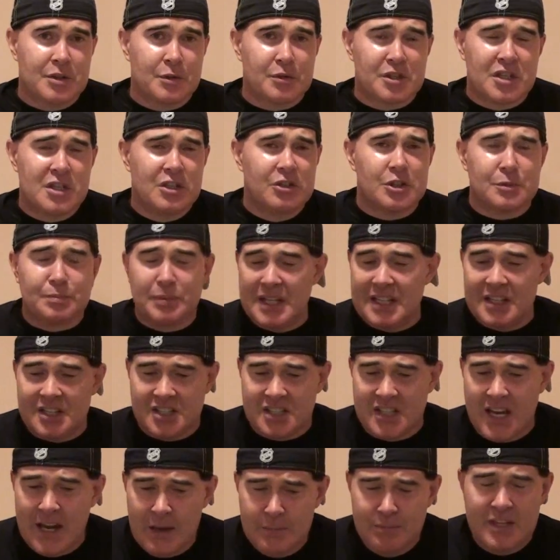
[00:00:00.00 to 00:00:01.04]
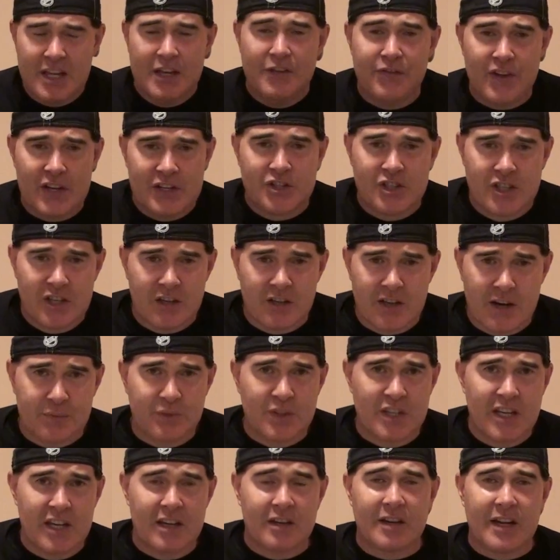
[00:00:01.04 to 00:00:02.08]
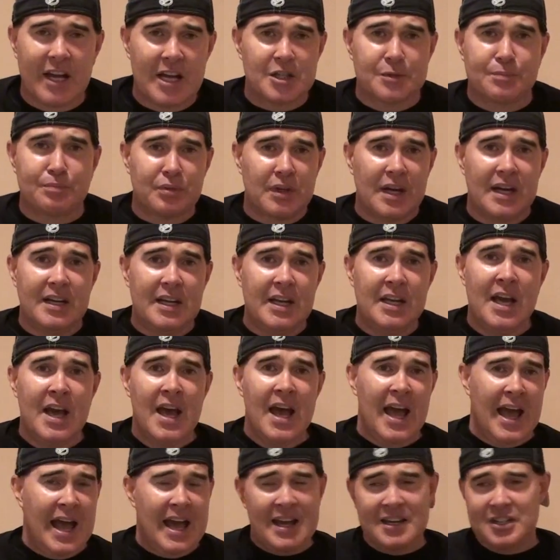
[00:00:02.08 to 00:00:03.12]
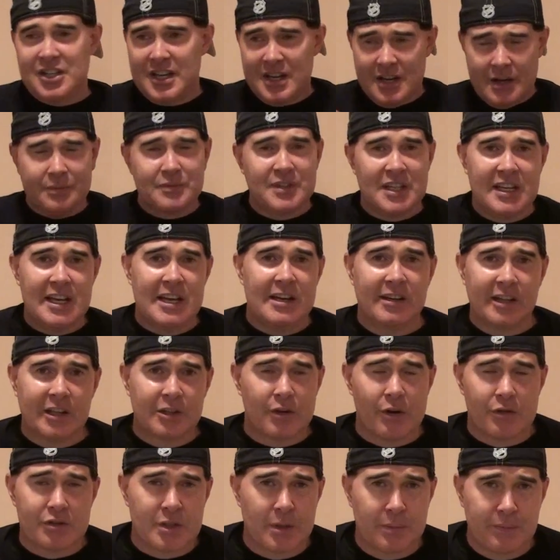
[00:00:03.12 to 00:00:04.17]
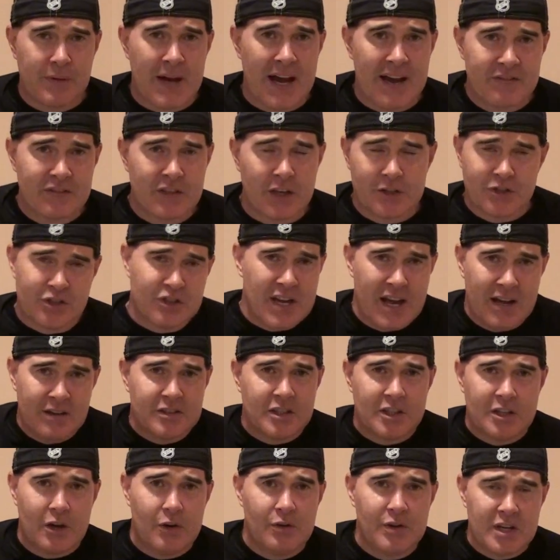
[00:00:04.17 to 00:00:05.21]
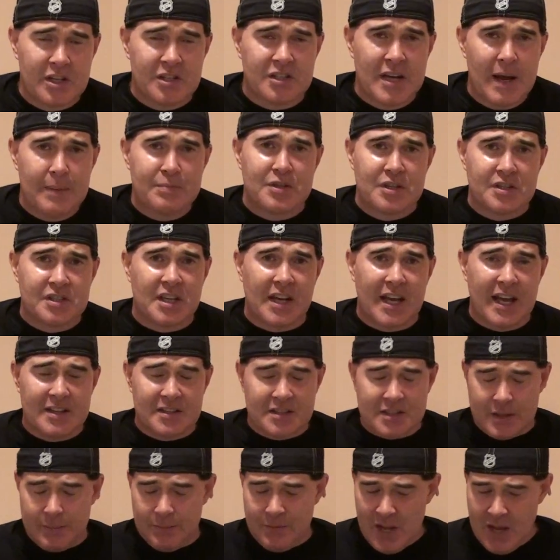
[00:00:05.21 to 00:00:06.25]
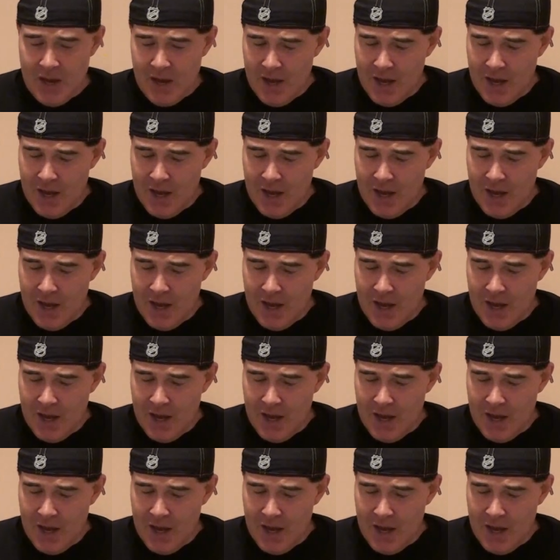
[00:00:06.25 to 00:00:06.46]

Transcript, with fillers: The Steelers play the same defense year after year against Brady, and year after year he throws up five touchdowns and no interceptions against them.